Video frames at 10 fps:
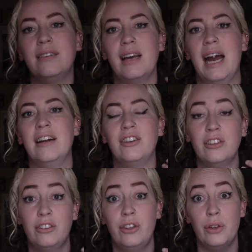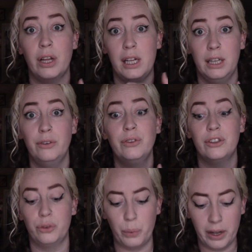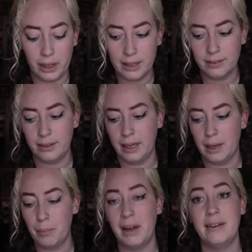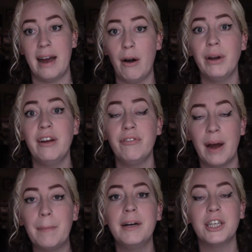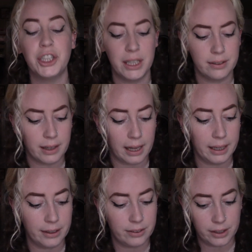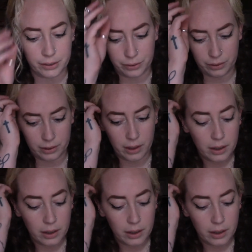attach it to the clothes as well as like my Downy fabric sheets that I like to use.